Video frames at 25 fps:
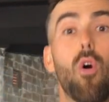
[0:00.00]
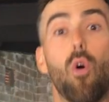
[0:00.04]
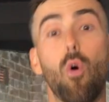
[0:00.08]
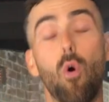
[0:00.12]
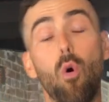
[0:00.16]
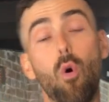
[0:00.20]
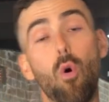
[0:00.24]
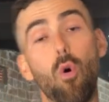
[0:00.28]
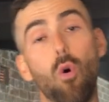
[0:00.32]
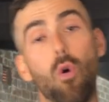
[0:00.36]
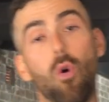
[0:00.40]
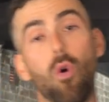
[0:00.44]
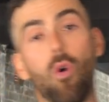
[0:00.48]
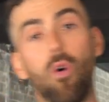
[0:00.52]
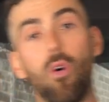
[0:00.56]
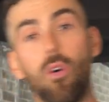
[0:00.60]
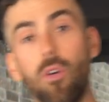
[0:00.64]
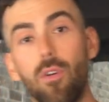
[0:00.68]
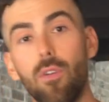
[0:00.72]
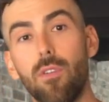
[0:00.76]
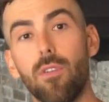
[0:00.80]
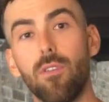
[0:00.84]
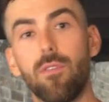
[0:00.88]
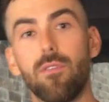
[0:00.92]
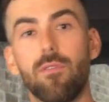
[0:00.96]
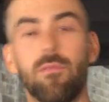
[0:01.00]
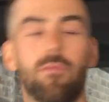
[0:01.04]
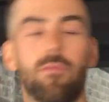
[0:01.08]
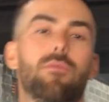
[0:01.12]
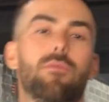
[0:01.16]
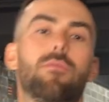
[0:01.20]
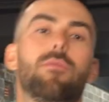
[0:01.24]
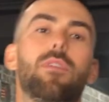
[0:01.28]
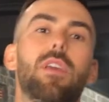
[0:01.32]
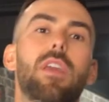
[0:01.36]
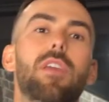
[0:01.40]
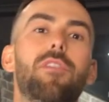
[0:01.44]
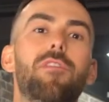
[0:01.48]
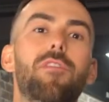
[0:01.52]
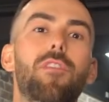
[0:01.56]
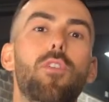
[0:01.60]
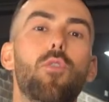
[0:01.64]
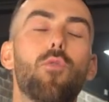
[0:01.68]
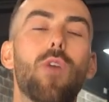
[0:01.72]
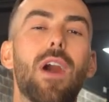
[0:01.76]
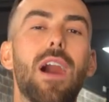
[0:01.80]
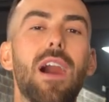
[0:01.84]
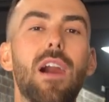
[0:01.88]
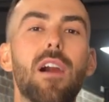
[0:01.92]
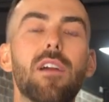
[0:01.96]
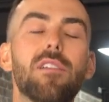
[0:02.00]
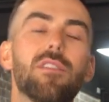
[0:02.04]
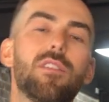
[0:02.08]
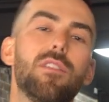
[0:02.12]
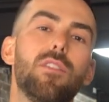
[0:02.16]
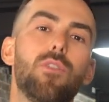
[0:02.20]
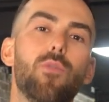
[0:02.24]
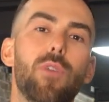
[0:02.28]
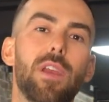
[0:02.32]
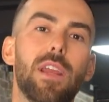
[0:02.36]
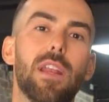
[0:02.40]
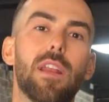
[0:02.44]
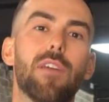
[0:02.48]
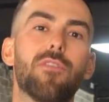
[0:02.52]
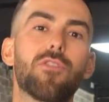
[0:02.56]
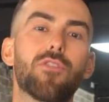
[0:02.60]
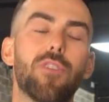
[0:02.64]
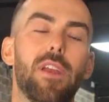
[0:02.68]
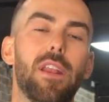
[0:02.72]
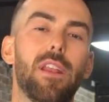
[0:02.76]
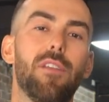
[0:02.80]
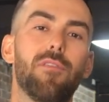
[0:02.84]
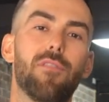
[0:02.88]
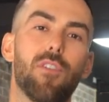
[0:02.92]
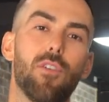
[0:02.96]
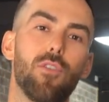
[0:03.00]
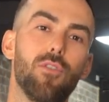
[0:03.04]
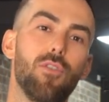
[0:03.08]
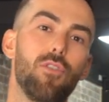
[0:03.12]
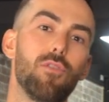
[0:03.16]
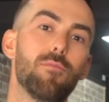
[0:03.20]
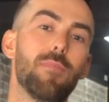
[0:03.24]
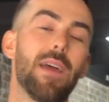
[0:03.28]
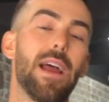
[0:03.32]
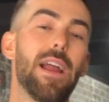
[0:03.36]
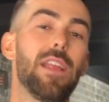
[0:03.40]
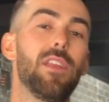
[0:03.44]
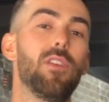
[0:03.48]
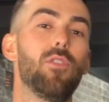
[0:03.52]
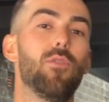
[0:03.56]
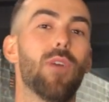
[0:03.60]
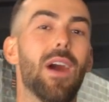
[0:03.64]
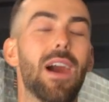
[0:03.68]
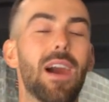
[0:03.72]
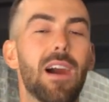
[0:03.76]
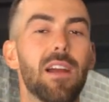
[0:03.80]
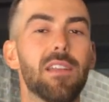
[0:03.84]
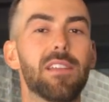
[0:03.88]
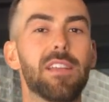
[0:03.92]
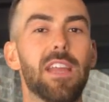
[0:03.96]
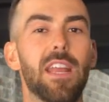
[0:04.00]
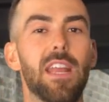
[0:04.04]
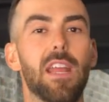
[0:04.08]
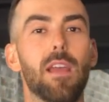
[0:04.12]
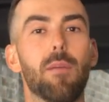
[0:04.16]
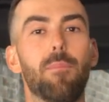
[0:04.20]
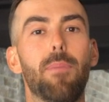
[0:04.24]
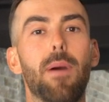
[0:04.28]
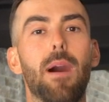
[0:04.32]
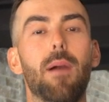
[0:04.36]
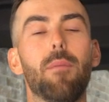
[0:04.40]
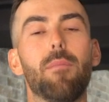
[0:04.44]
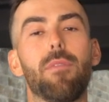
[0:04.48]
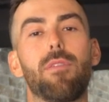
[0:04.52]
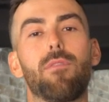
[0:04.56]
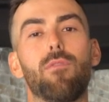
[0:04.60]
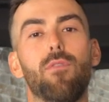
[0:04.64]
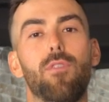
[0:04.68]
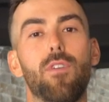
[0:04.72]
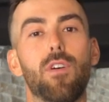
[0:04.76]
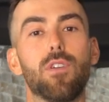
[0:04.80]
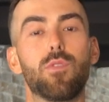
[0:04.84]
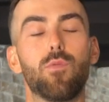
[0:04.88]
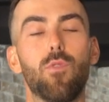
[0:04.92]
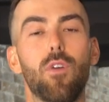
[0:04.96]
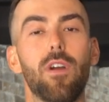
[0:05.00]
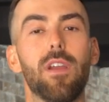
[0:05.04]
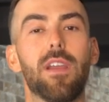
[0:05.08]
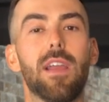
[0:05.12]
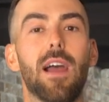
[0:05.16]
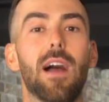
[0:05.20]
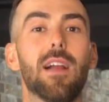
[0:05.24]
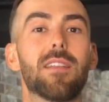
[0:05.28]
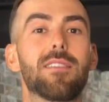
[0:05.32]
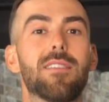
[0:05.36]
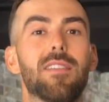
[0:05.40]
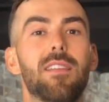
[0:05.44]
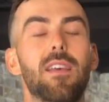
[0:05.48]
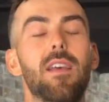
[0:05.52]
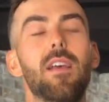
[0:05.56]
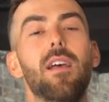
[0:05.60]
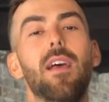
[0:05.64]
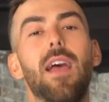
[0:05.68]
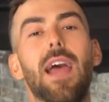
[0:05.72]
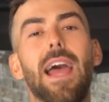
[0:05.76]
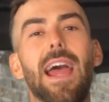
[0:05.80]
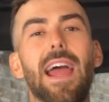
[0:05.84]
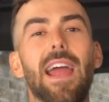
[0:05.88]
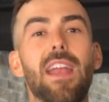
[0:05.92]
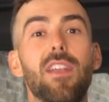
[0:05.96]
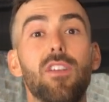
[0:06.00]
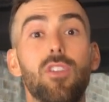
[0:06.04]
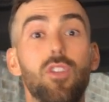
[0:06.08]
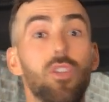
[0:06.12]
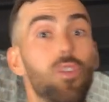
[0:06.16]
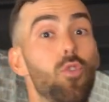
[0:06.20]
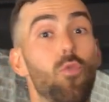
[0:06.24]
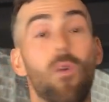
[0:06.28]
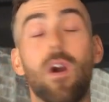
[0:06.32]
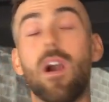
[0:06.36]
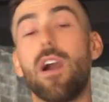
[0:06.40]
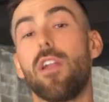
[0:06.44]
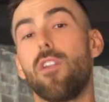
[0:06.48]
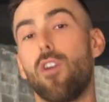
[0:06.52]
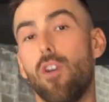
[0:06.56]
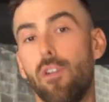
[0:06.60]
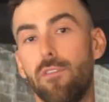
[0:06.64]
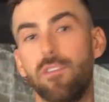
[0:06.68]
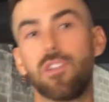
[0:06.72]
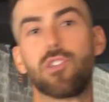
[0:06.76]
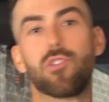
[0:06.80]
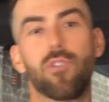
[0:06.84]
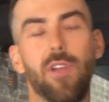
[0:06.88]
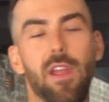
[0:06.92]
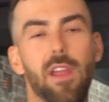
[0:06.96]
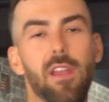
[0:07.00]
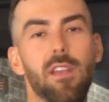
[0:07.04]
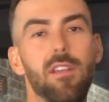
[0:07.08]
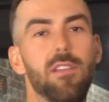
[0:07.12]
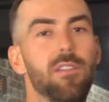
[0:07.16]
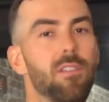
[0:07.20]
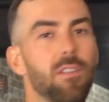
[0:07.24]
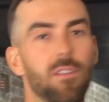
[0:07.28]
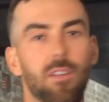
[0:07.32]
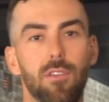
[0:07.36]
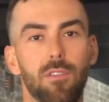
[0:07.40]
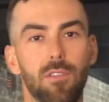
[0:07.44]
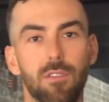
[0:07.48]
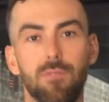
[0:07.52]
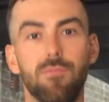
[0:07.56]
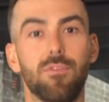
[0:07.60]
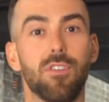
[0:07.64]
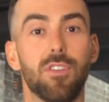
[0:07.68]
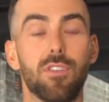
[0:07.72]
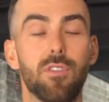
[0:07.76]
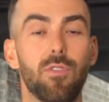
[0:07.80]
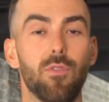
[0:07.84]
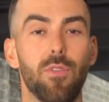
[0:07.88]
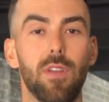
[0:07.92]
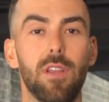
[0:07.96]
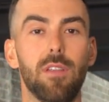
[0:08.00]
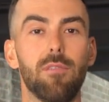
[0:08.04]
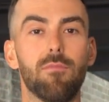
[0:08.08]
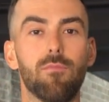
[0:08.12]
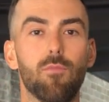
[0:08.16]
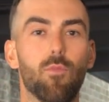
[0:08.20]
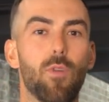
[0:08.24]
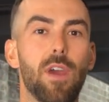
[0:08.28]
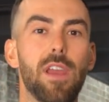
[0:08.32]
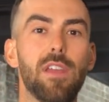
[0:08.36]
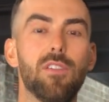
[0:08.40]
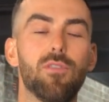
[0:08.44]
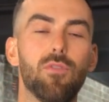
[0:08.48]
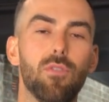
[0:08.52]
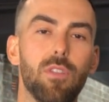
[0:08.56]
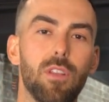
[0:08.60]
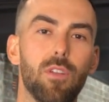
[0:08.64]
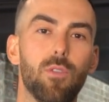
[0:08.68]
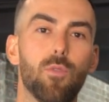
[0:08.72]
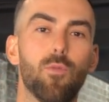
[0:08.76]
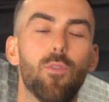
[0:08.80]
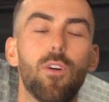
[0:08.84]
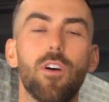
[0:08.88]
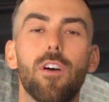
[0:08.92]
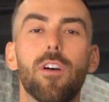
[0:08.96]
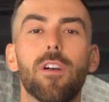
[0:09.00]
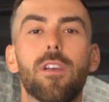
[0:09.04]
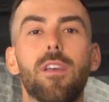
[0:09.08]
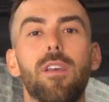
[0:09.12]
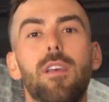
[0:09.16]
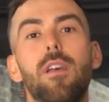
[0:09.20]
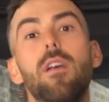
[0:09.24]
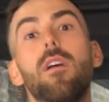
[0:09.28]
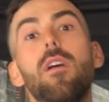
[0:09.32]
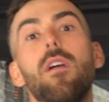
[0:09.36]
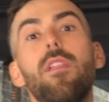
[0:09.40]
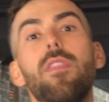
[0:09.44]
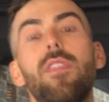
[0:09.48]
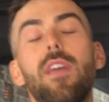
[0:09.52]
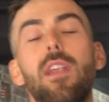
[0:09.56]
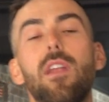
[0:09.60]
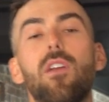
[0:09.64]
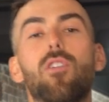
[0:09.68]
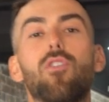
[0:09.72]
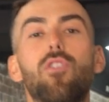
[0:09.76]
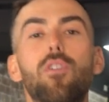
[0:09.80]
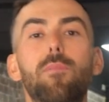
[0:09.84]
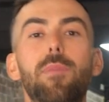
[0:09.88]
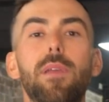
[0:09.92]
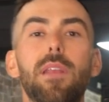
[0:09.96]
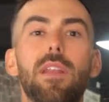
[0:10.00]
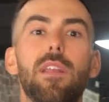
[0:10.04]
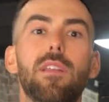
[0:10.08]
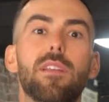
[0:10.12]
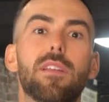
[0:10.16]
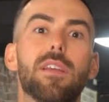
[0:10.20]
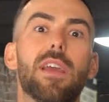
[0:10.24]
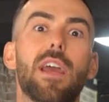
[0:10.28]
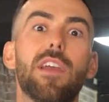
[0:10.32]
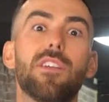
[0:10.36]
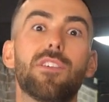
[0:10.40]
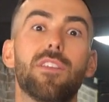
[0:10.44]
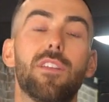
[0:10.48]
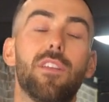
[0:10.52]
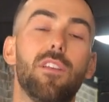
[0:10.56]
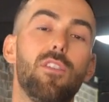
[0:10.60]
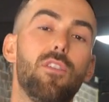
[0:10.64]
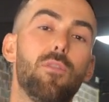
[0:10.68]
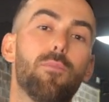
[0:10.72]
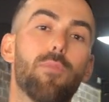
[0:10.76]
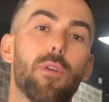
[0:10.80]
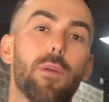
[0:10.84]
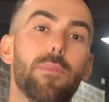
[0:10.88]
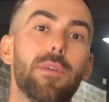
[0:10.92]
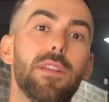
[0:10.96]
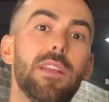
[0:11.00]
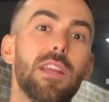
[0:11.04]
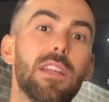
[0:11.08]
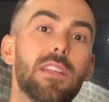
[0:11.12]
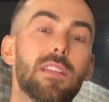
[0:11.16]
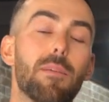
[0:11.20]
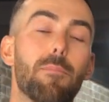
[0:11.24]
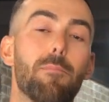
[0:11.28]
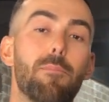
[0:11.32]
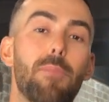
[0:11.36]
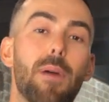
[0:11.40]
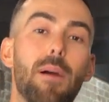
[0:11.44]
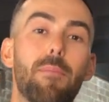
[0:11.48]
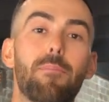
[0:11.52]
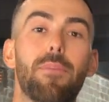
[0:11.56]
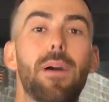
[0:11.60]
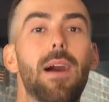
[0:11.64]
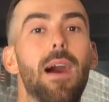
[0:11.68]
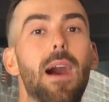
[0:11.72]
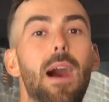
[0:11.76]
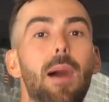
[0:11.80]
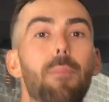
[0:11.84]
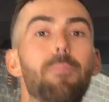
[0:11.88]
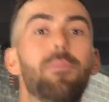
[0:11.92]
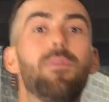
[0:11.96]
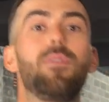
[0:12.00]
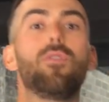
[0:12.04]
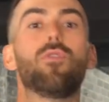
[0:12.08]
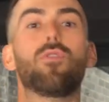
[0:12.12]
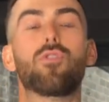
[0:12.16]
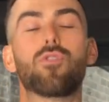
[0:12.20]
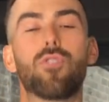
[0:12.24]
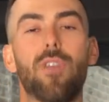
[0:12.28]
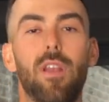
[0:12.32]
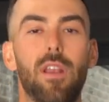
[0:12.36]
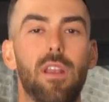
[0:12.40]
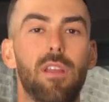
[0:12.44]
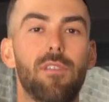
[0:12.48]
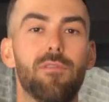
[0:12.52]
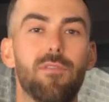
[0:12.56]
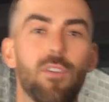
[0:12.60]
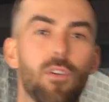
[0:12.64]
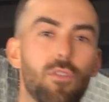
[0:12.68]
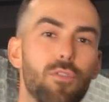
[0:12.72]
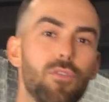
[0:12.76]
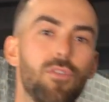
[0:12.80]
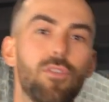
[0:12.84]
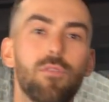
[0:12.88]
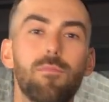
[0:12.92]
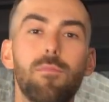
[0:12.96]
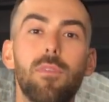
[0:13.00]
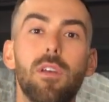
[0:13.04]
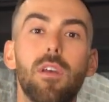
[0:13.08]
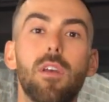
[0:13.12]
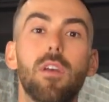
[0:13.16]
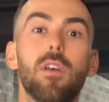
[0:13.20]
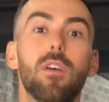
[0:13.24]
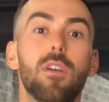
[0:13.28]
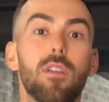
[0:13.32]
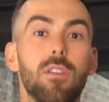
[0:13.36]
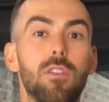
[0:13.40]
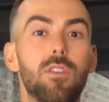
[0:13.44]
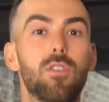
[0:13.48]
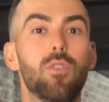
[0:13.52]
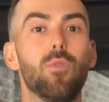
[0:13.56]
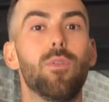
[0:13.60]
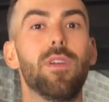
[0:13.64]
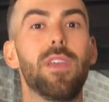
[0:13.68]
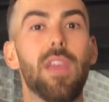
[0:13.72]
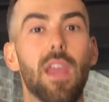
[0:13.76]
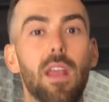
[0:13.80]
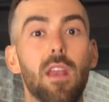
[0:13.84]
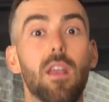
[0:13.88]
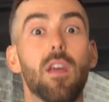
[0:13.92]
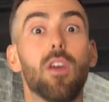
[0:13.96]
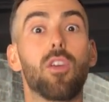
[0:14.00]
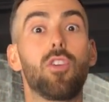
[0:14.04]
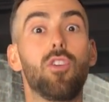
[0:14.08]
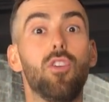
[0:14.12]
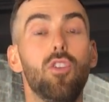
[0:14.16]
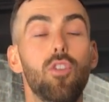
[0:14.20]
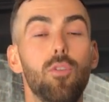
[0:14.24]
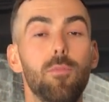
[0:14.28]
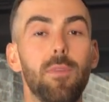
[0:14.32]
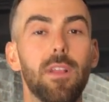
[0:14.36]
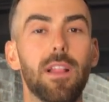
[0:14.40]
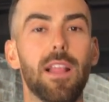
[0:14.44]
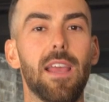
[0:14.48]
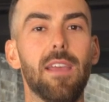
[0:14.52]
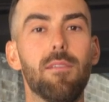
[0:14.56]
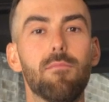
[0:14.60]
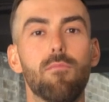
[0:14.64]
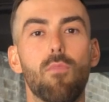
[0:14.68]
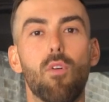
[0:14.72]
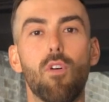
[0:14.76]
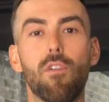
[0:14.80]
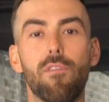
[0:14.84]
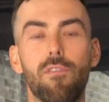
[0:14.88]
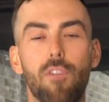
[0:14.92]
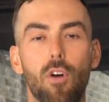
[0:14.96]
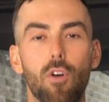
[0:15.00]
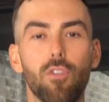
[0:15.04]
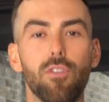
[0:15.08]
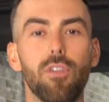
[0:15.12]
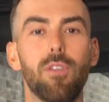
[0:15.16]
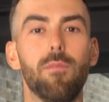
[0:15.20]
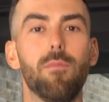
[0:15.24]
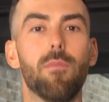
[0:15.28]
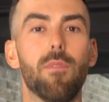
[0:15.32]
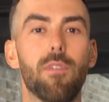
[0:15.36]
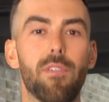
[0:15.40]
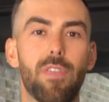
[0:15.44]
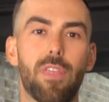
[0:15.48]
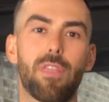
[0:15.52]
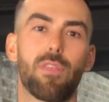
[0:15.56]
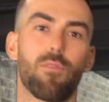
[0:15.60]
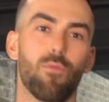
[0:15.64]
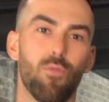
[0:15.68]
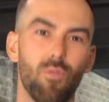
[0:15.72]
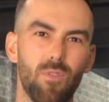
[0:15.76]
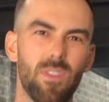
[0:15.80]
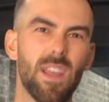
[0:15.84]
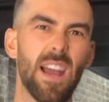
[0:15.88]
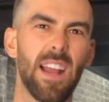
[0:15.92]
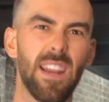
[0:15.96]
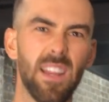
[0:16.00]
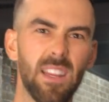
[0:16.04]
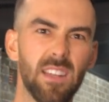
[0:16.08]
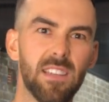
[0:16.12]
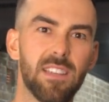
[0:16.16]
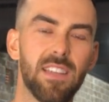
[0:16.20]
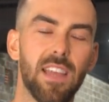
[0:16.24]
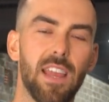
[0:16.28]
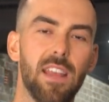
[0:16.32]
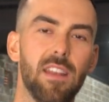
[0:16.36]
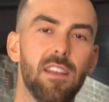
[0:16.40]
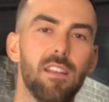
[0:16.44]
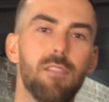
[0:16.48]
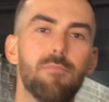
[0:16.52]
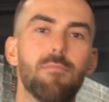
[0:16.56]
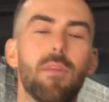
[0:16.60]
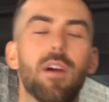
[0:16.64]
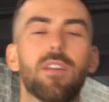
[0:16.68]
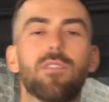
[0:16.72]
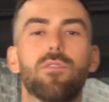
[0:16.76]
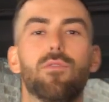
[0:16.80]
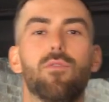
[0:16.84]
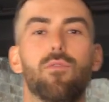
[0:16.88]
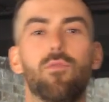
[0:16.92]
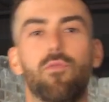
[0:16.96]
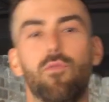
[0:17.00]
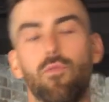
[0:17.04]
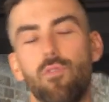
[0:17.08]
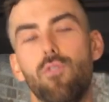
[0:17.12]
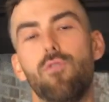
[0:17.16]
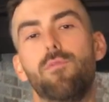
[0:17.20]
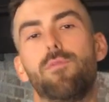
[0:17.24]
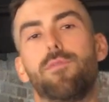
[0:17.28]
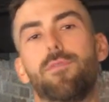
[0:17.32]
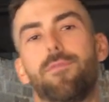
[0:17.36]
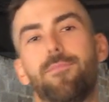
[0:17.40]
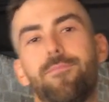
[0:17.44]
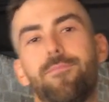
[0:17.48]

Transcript: Or if you aren't doing enough training volume and you aren't getting a pump through those workouts and you aren't overtrained, you're just doing way too little work, then it could be an indication that you probably need to bump up your training volume to again accumulate more volume through that intended muscle group.